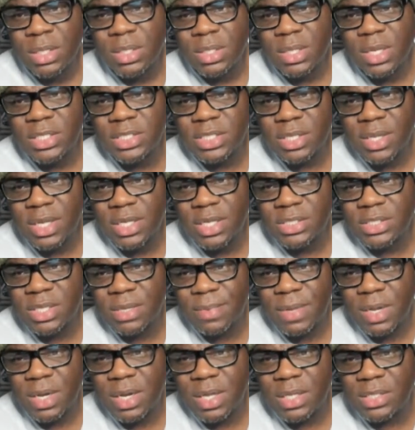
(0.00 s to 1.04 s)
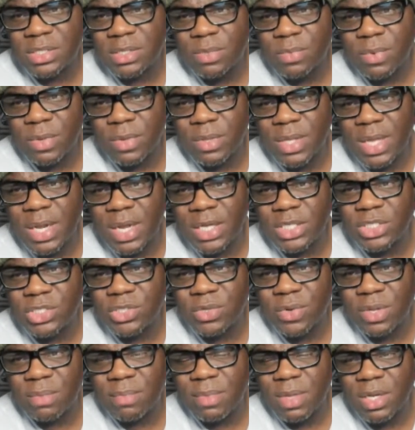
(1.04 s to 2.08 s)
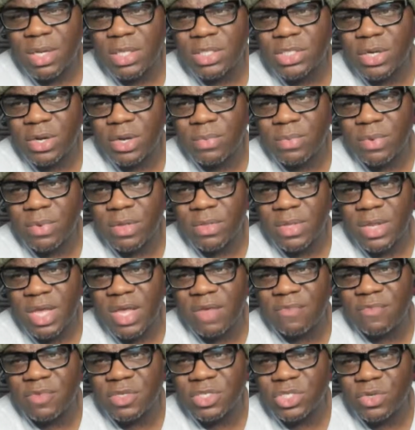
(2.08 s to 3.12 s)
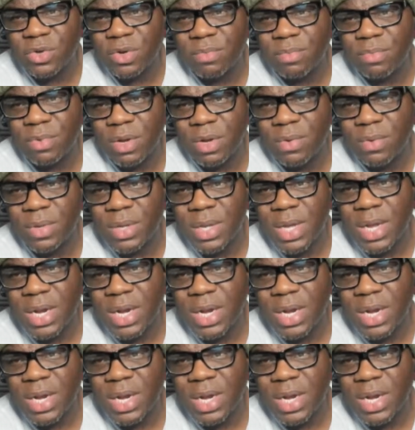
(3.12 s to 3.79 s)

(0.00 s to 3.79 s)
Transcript: Thanks, cause that's tough. I lost someone that I joined the military with. Life is short, bro.